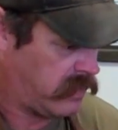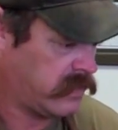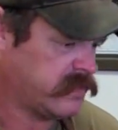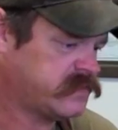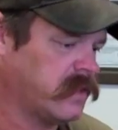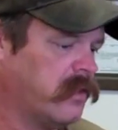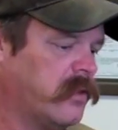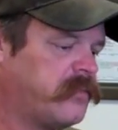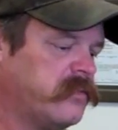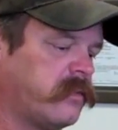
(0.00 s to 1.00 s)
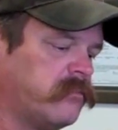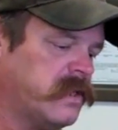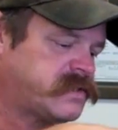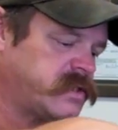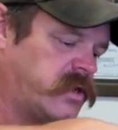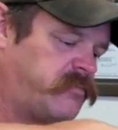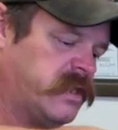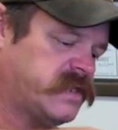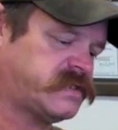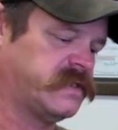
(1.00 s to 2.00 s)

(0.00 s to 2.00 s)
So if you're missing your piston